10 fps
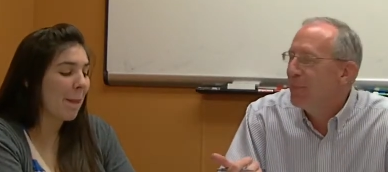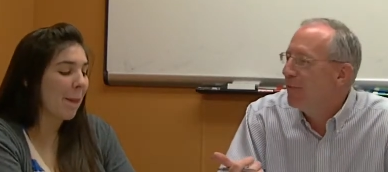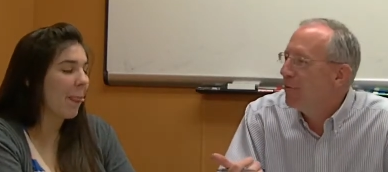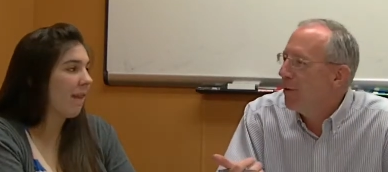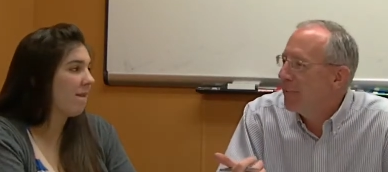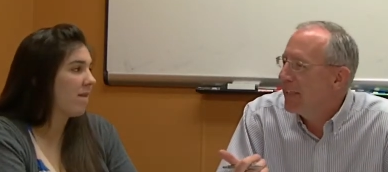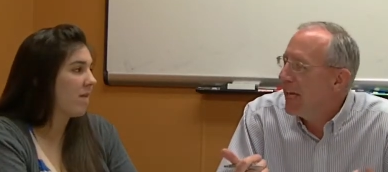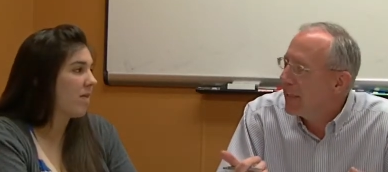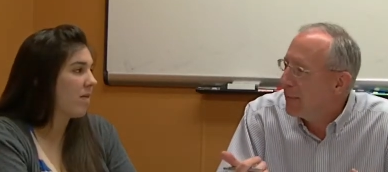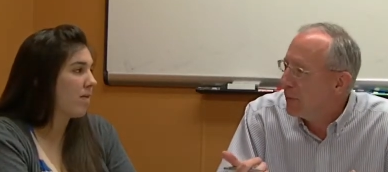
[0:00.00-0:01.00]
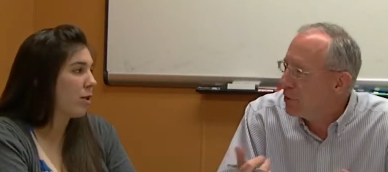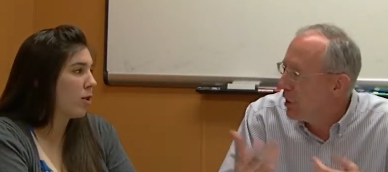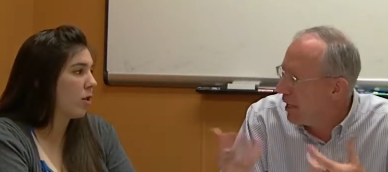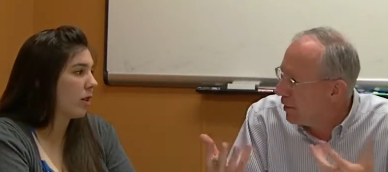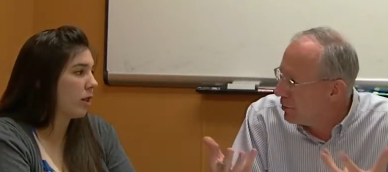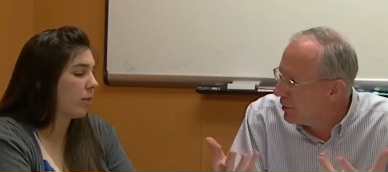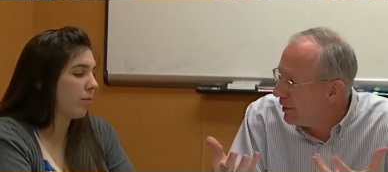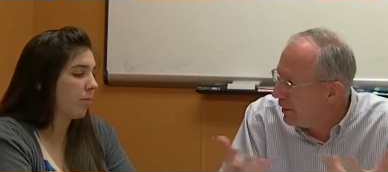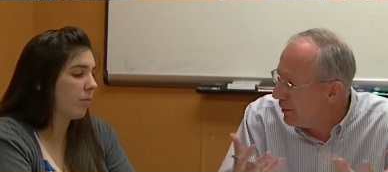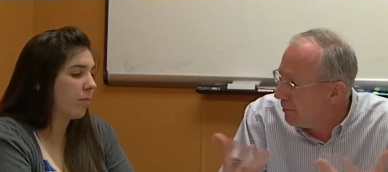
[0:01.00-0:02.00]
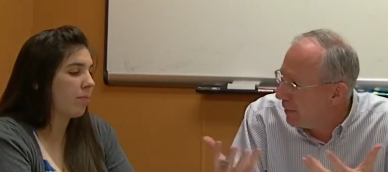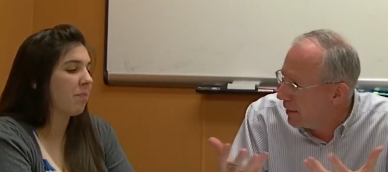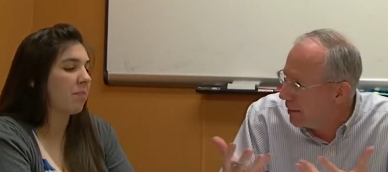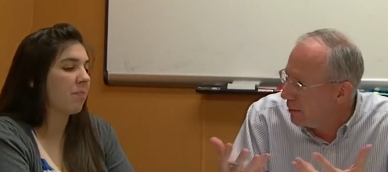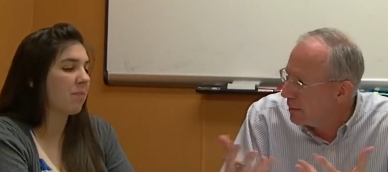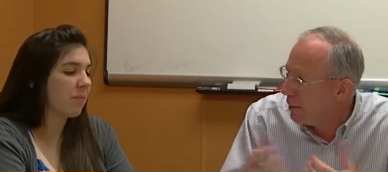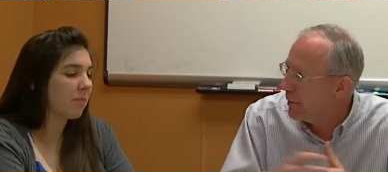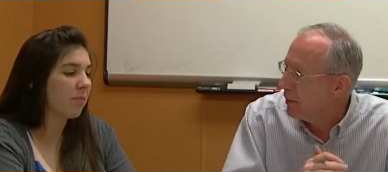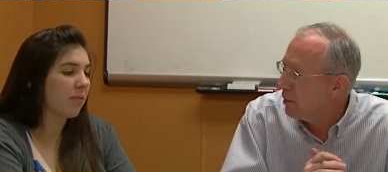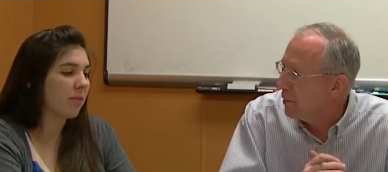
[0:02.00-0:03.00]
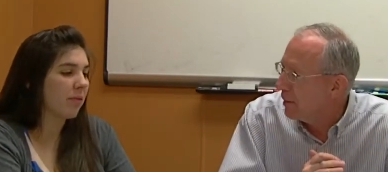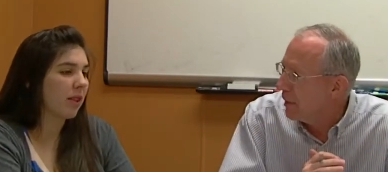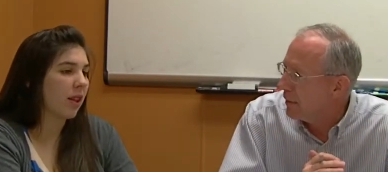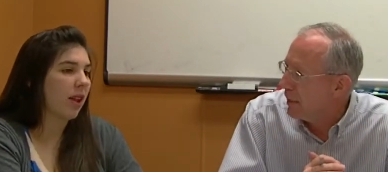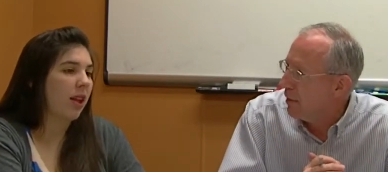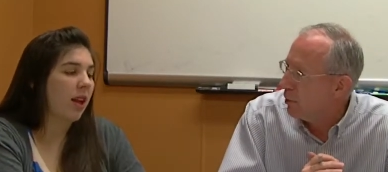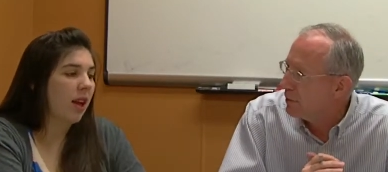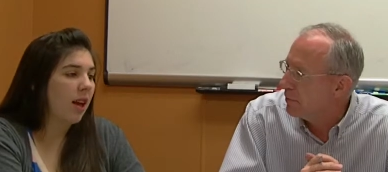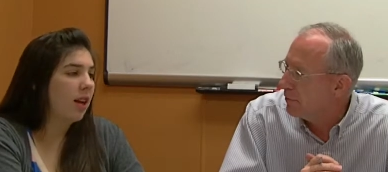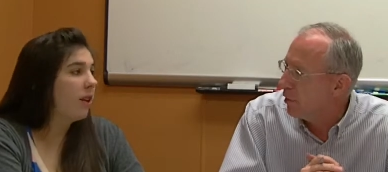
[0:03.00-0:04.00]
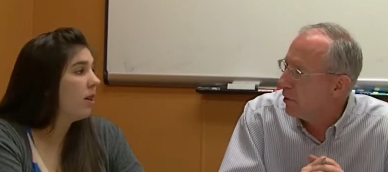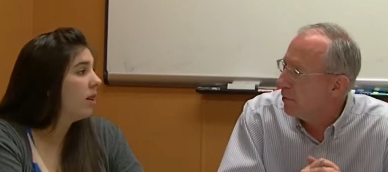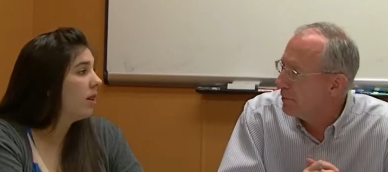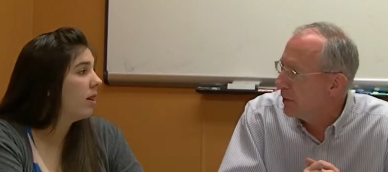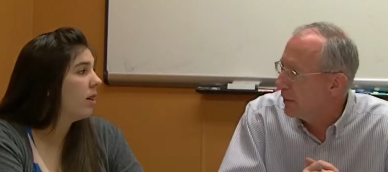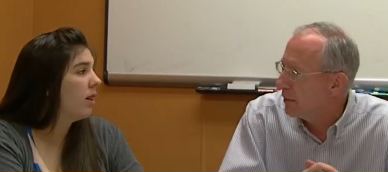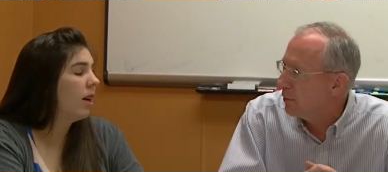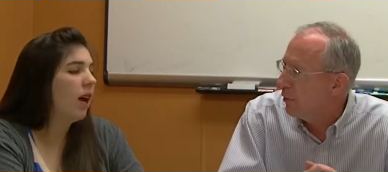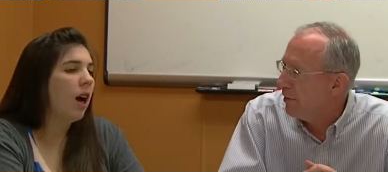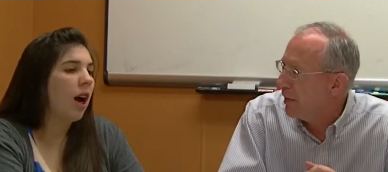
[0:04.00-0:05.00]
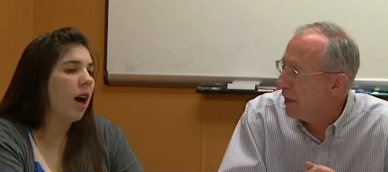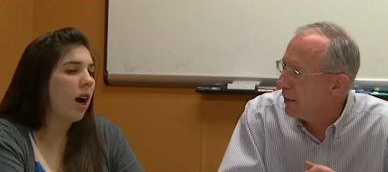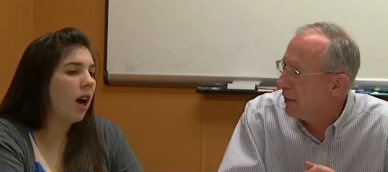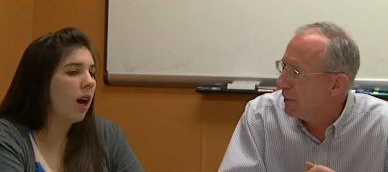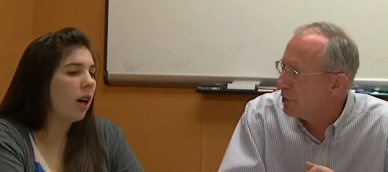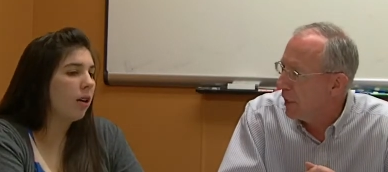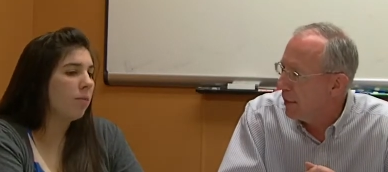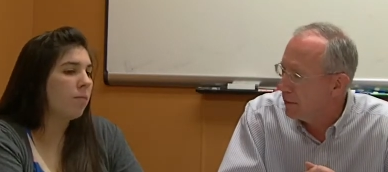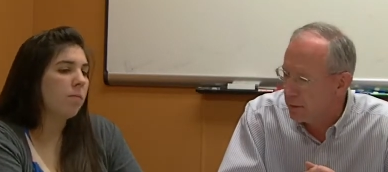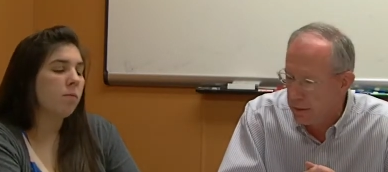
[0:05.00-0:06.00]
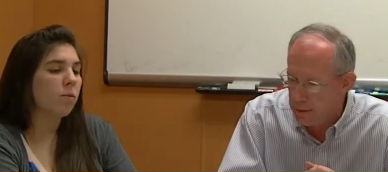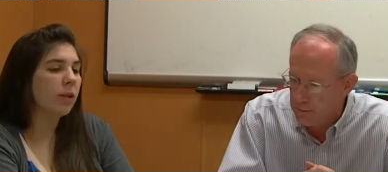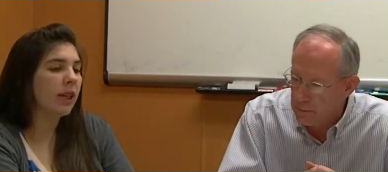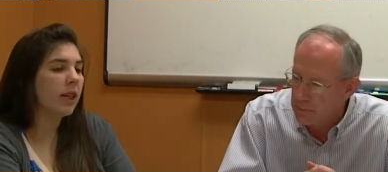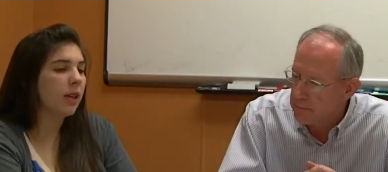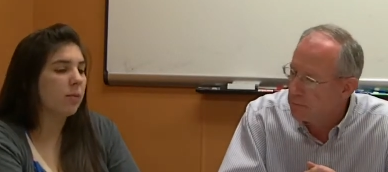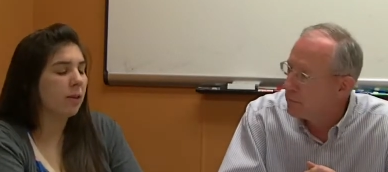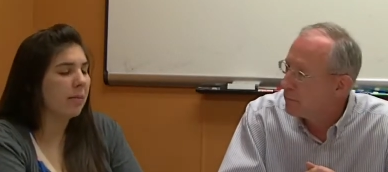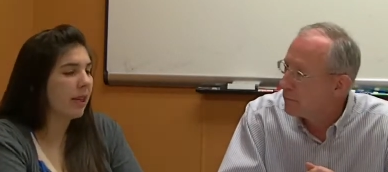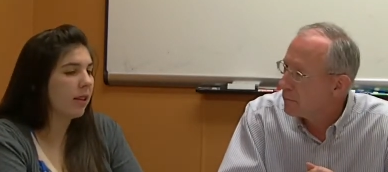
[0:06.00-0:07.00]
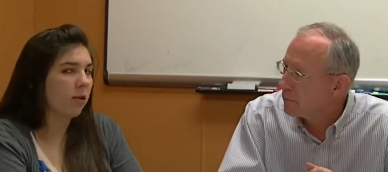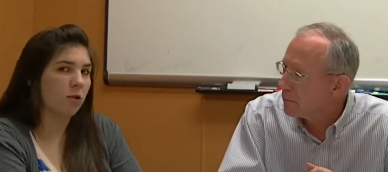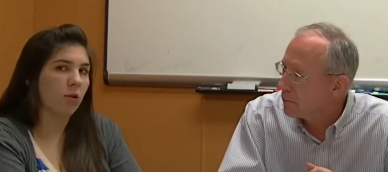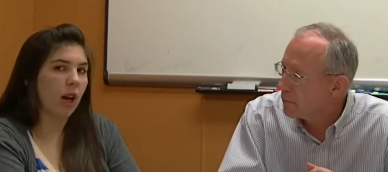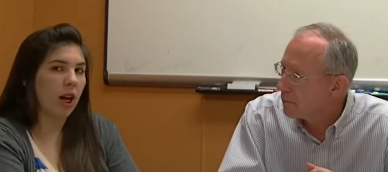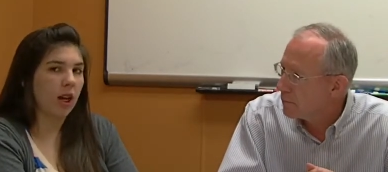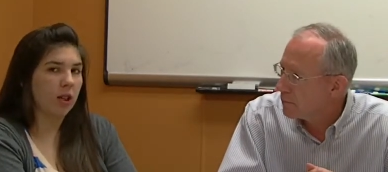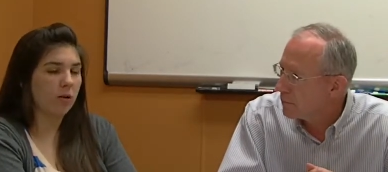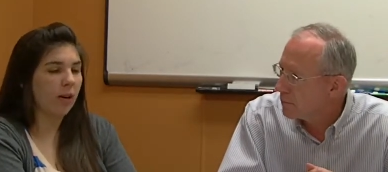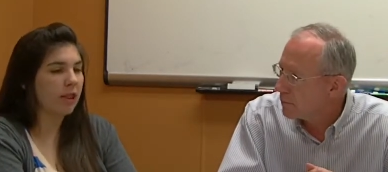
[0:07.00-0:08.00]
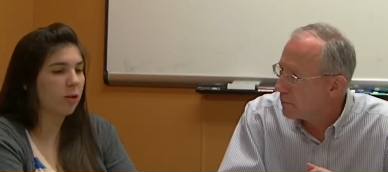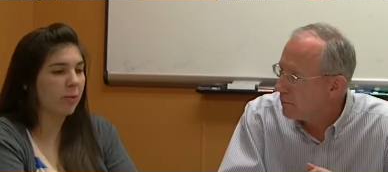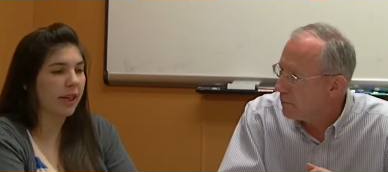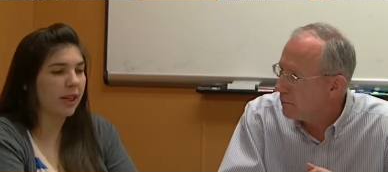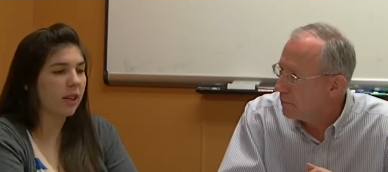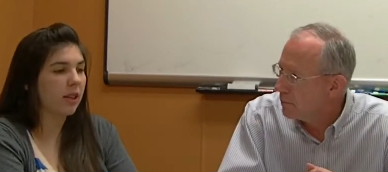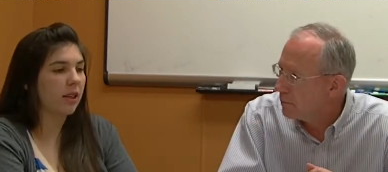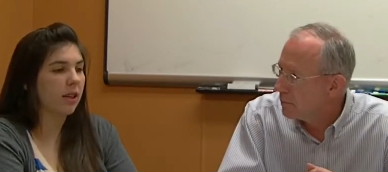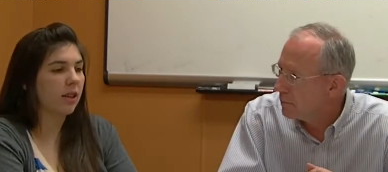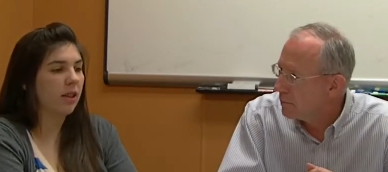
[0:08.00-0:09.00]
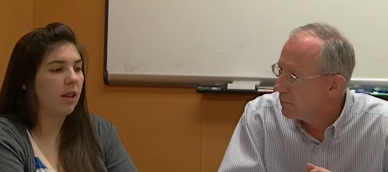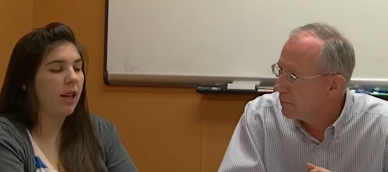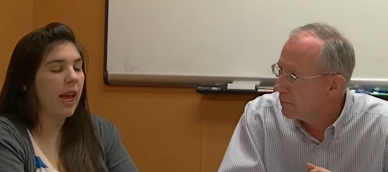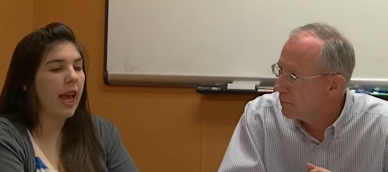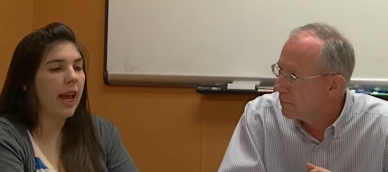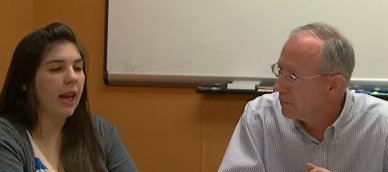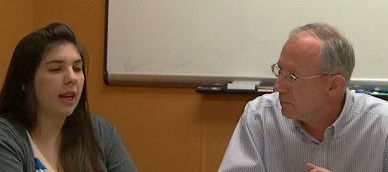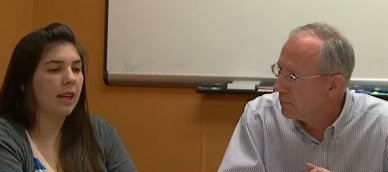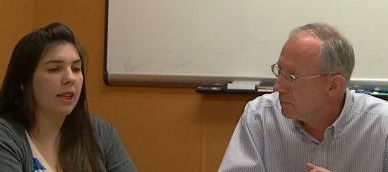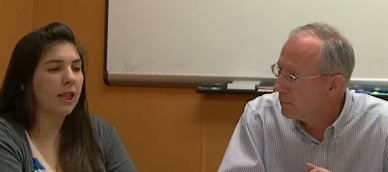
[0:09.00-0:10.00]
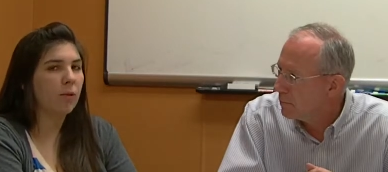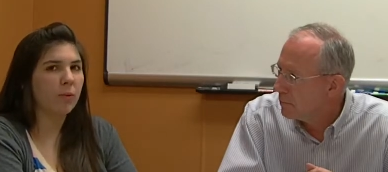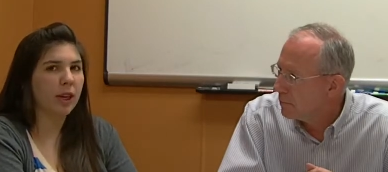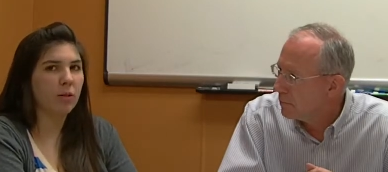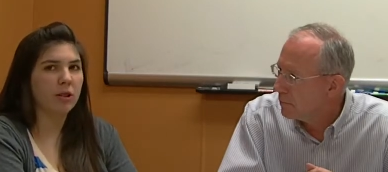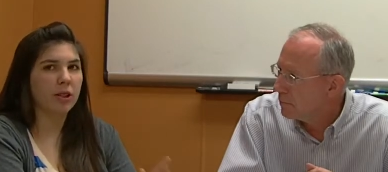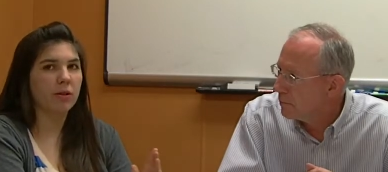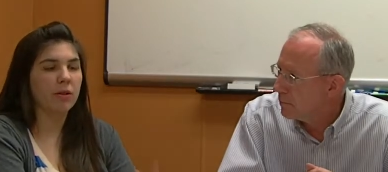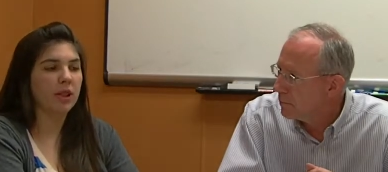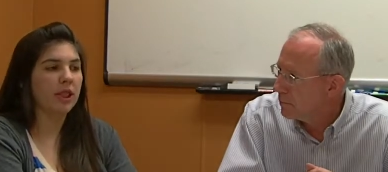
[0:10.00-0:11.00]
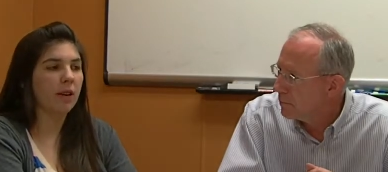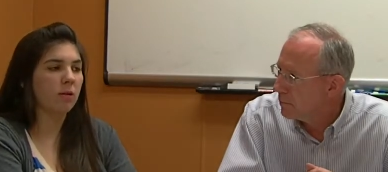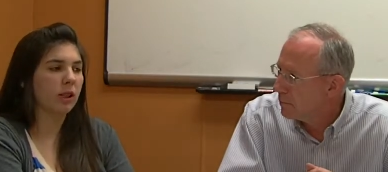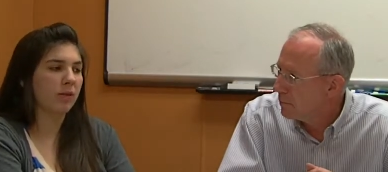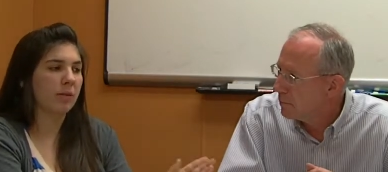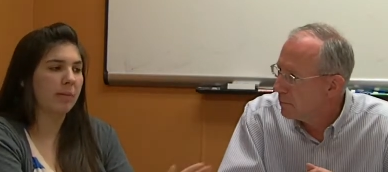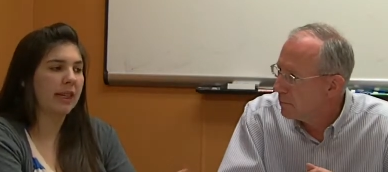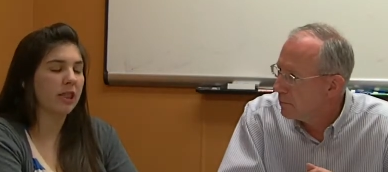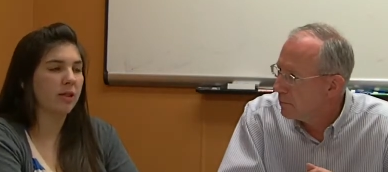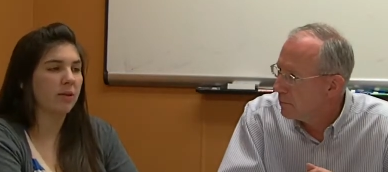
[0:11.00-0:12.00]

Speaker 1: been involved with the Academic Challenge Team. Uh, you want to tell me a little bit about that? What's involved uh, with the Academic um, Challenge
Speaker 2: Team? We we meet uh, twice a week and, and then we go to, to several different beats